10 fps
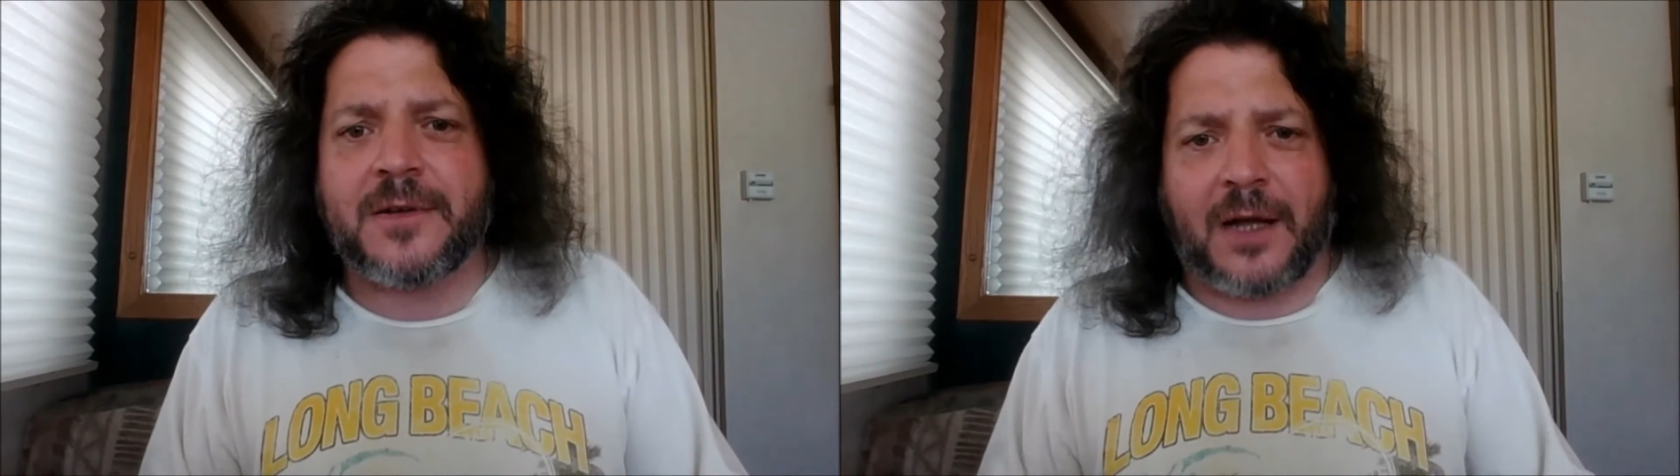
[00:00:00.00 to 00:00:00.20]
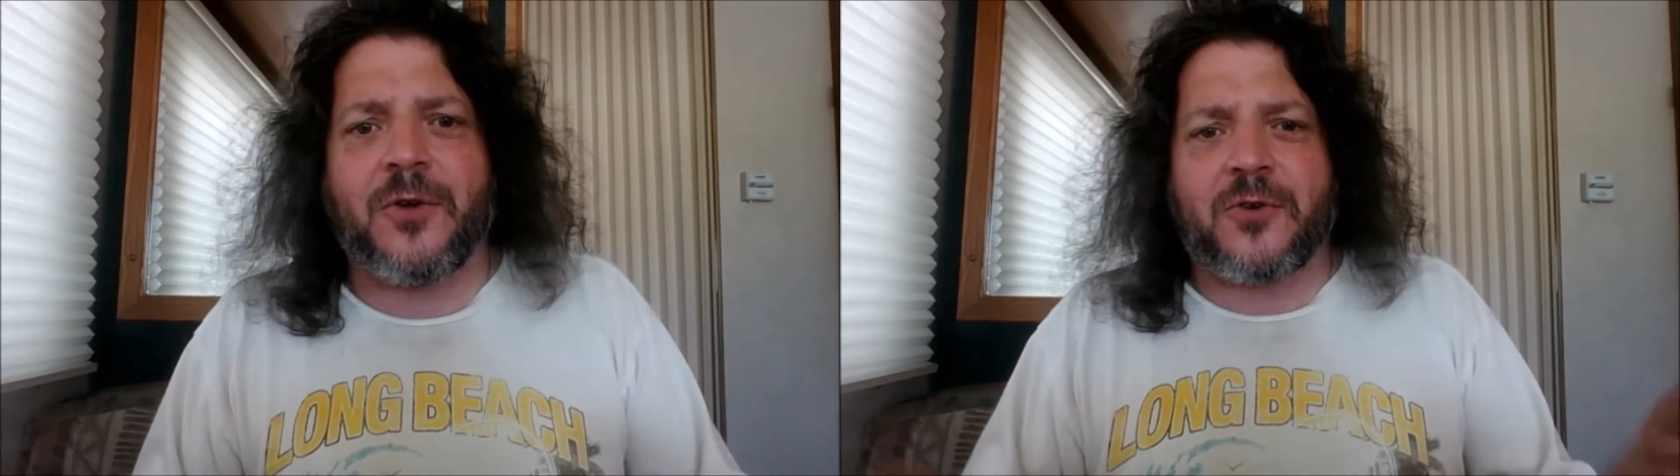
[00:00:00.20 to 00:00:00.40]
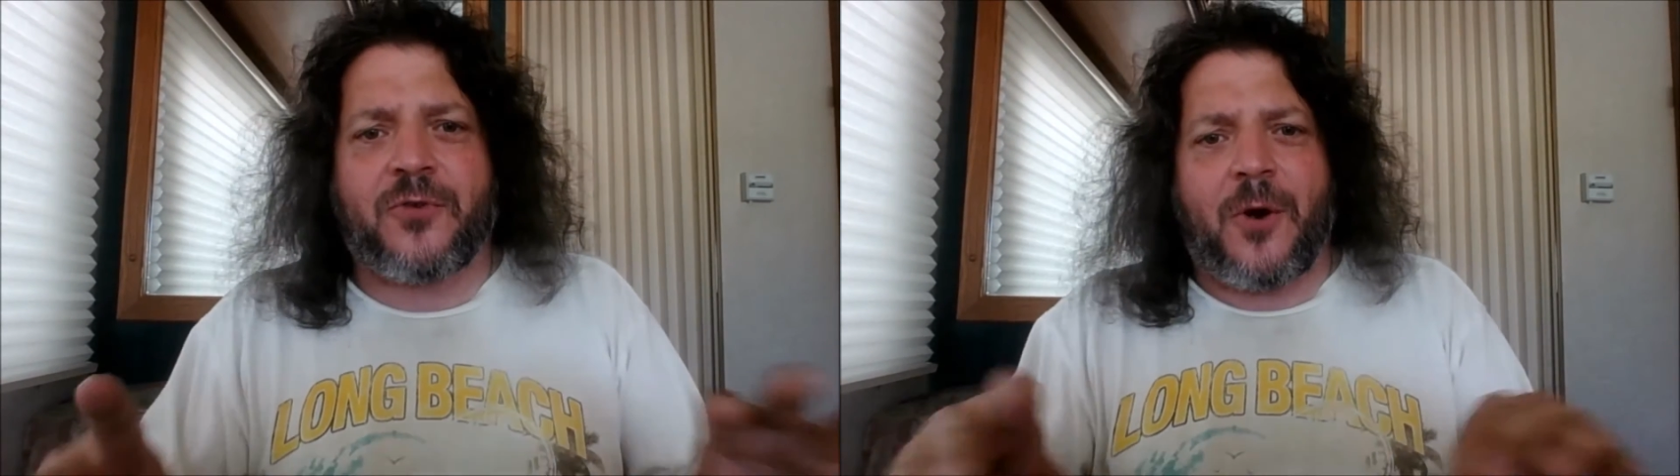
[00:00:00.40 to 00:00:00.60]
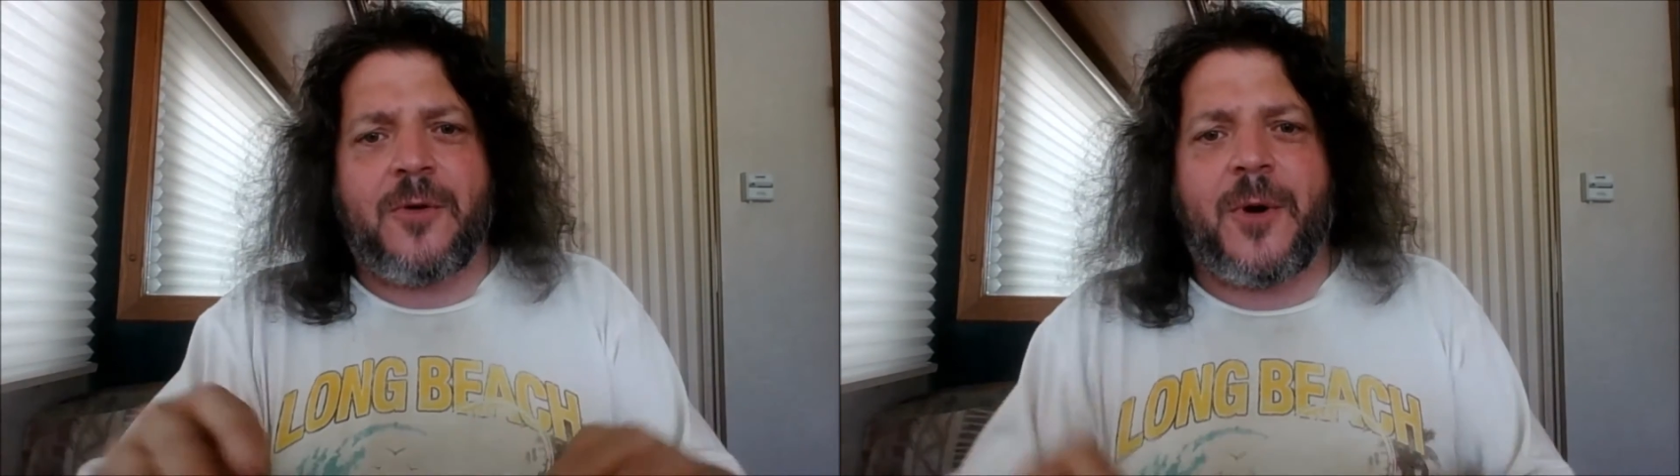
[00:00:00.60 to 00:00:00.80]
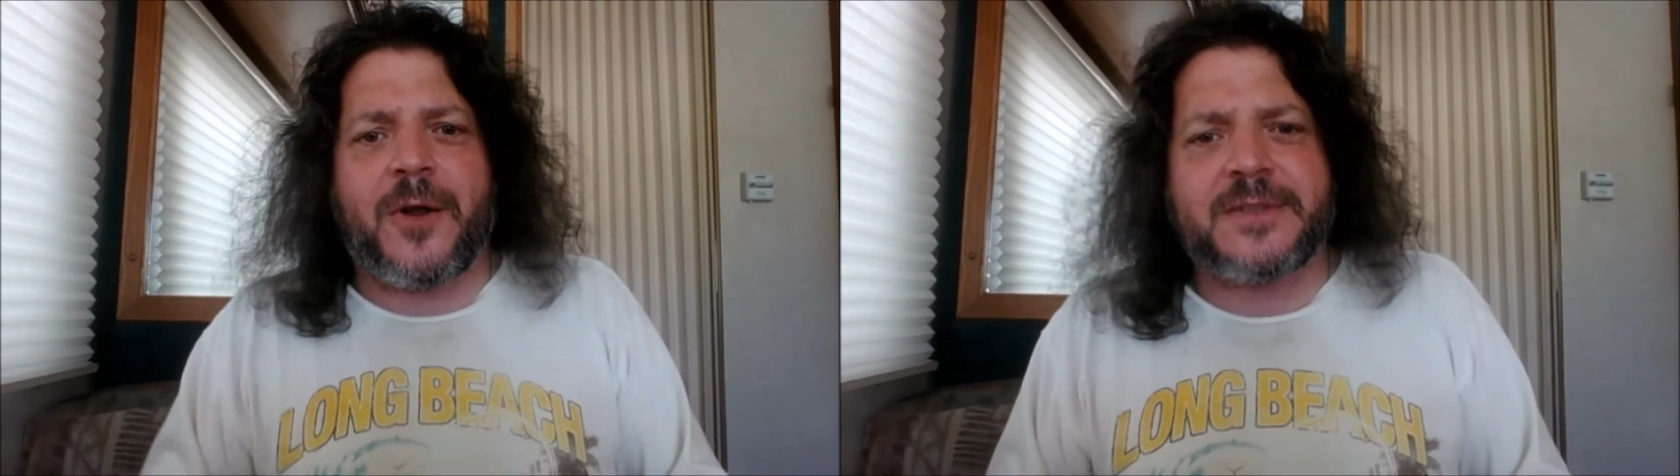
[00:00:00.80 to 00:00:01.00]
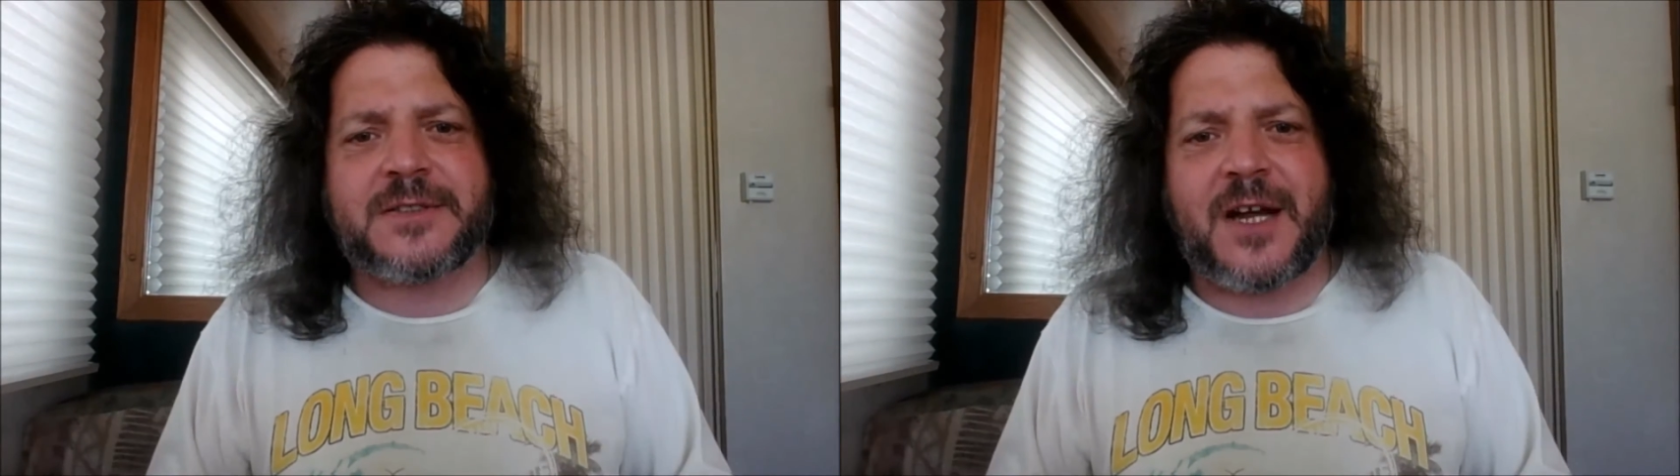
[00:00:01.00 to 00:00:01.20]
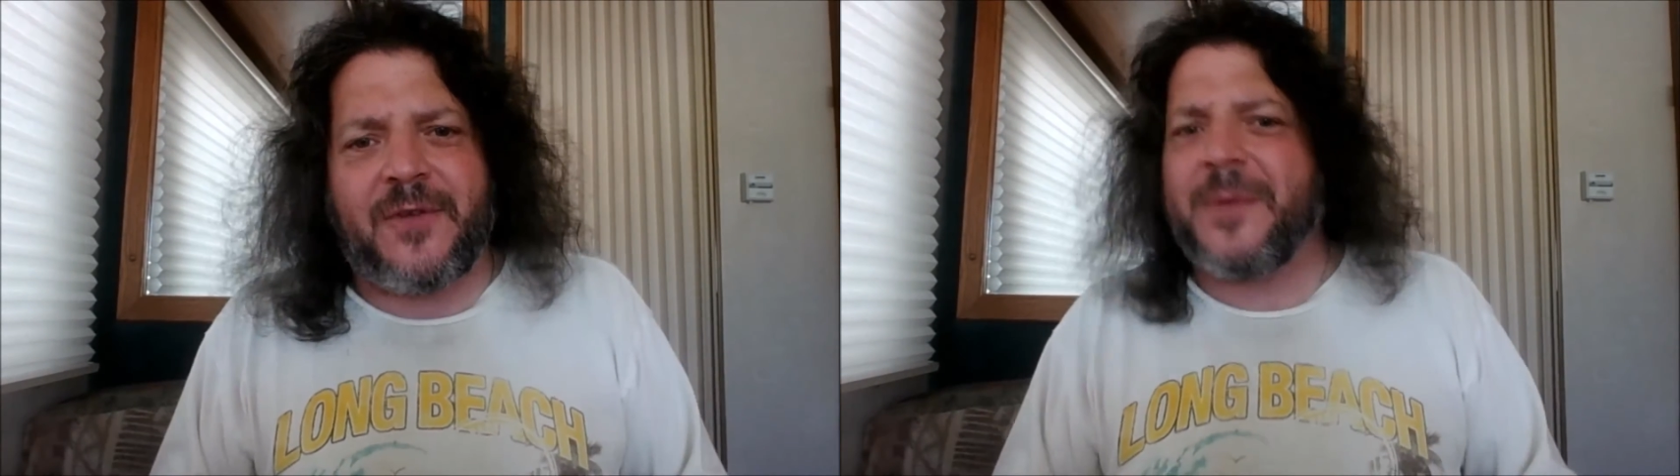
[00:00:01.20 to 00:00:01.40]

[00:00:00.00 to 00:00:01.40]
Got a little chrome on it and stuff.